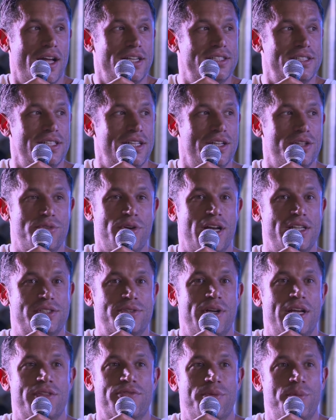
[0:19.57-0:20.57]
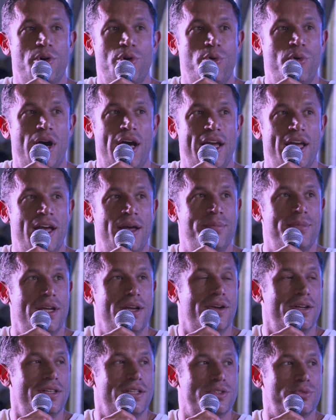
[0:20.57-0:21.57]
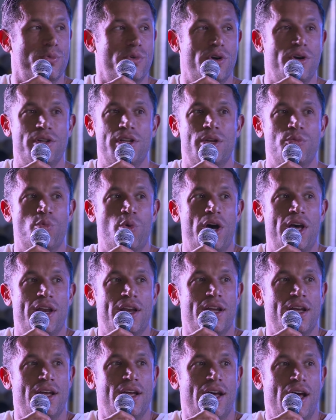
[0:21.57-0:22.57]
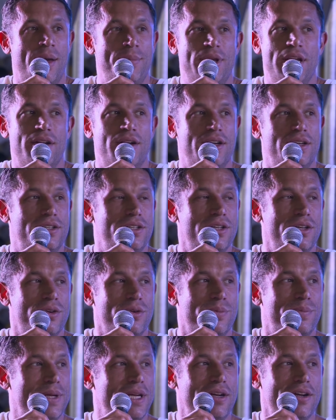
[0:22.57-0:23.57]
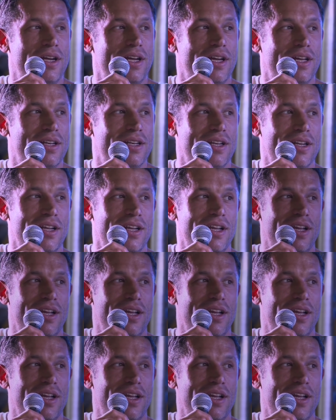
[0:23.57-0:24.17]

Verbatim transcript: I just need to draw strength from who I am here in this world and what I'm here to do, period.